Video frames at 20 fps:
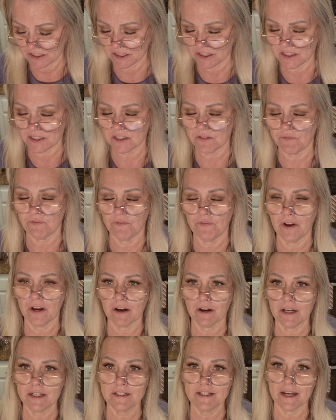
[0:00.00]
she's
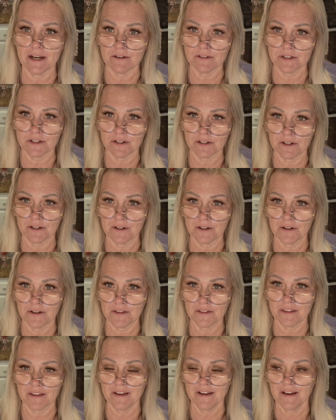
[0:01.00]
very down to
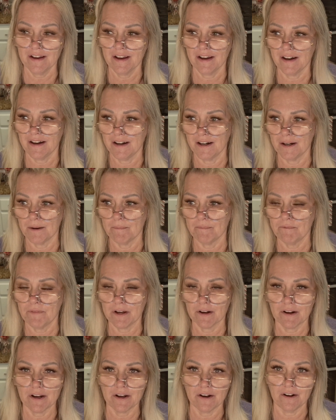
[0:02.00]
earth,
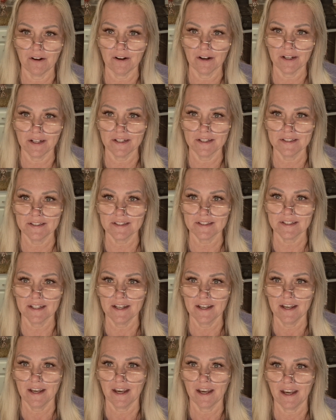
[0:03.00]
very honest,
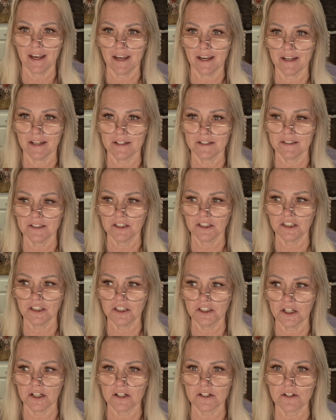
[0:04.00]
and she
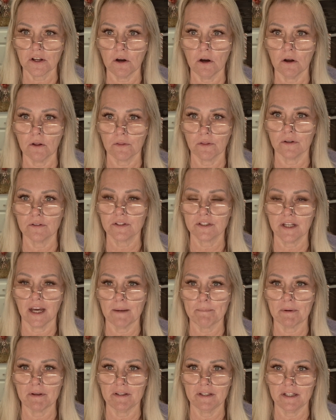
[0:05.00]
shares all those
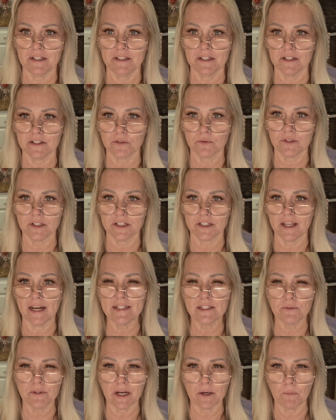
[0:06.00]
type of details, which
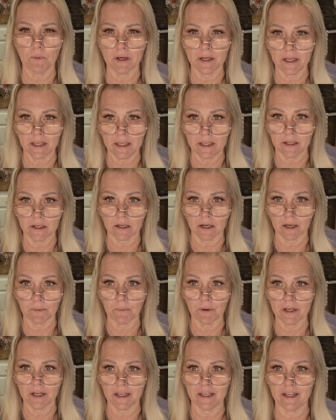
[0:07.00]
that's what I want to hear. I
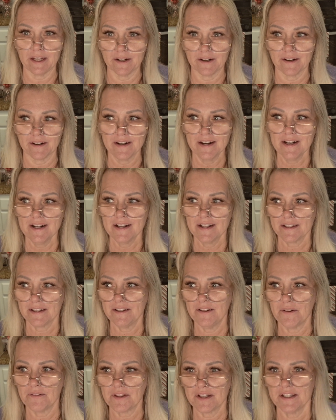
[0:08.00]
want to hear,
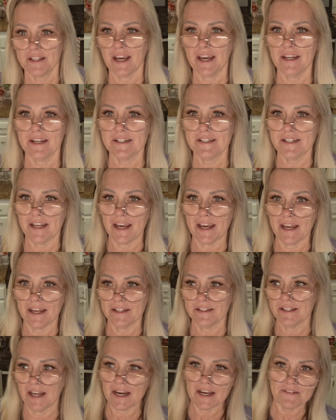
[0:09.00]
the day-to-day
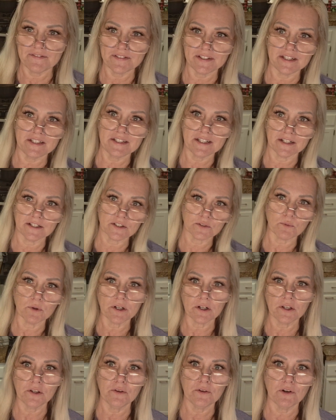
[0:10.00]
life details.
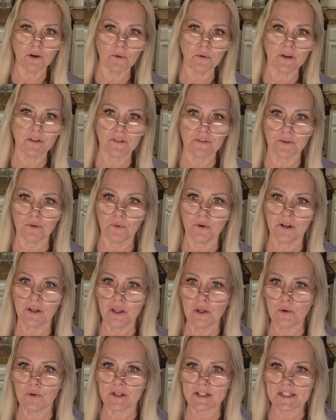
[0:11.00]
What are you going through? What are
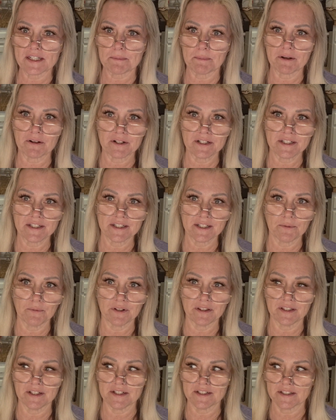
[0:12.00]
you experiencing
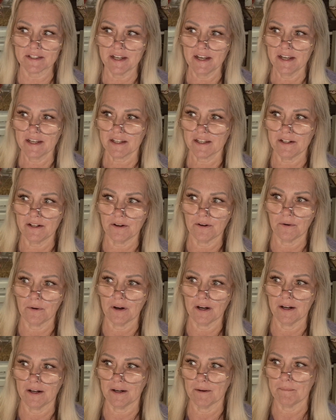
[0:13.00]
with this?
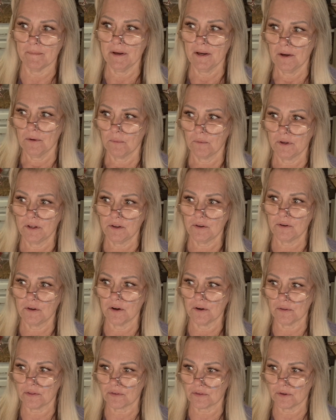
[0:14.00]
What do you
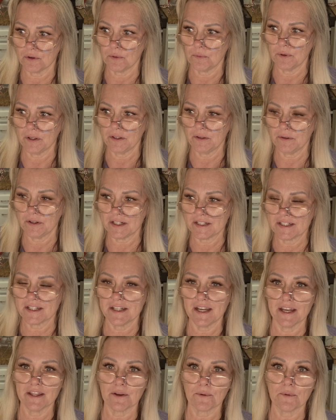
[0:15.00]
go through when you get
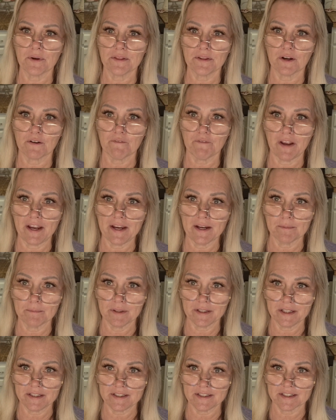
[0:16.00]
together with your
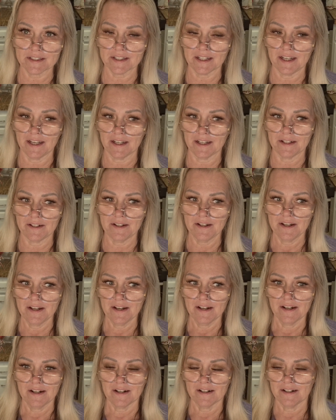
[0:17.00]
families and
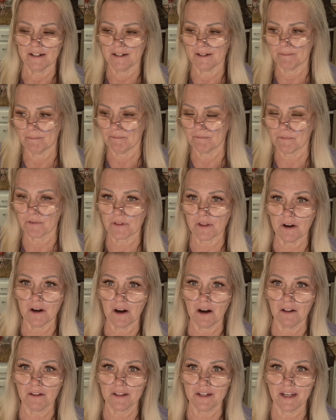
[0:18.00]
for the
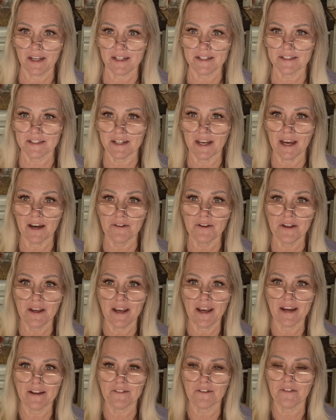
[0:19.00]
holidays, and how do you
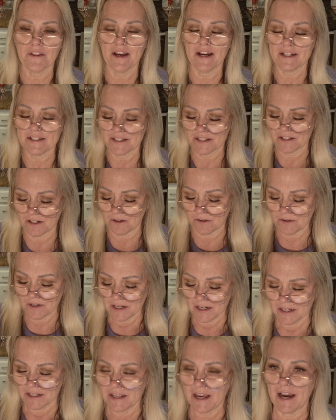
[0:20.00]
handle that? So
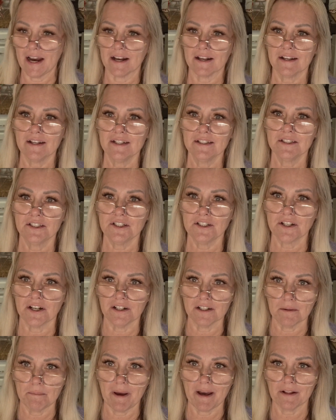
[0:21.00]
yeah, she's
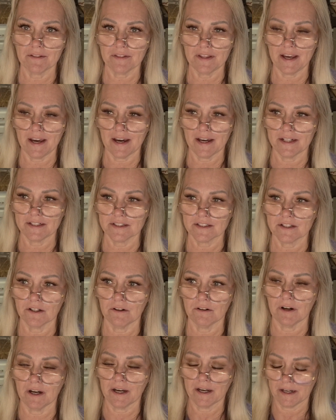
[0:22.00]
all about that. So
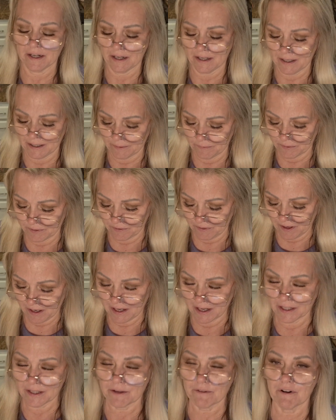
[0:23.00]
I would
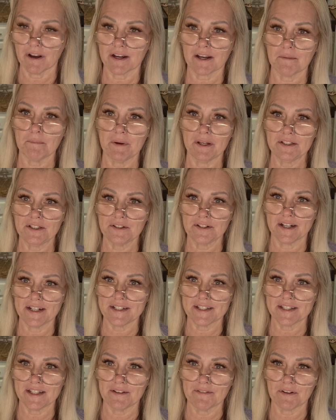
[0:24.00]
highly recommend you
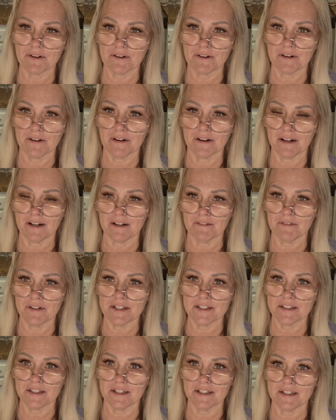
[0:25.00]
guys give her a
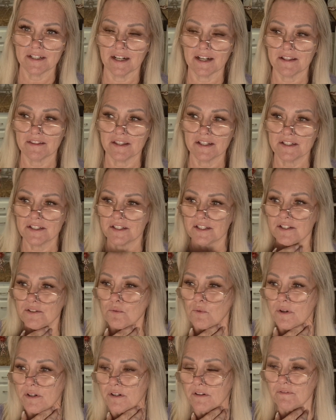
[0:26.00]
visit. I think she's
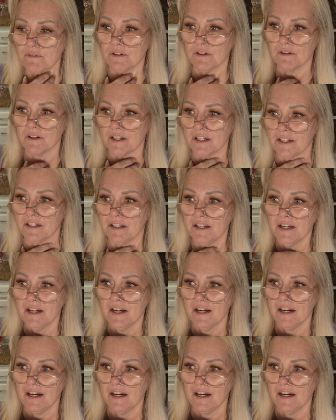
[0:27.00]
wonderful and